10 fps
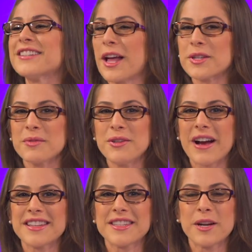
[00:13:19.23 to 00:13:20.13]
Tell us what you
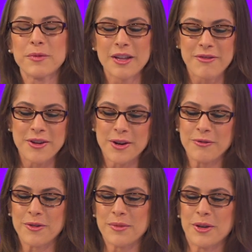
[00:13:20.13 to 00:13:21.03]
guys think. We love hearing
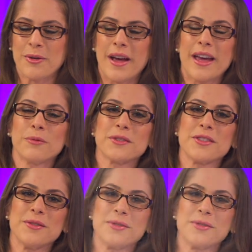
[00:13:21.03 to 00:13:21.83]
from you, and we'll see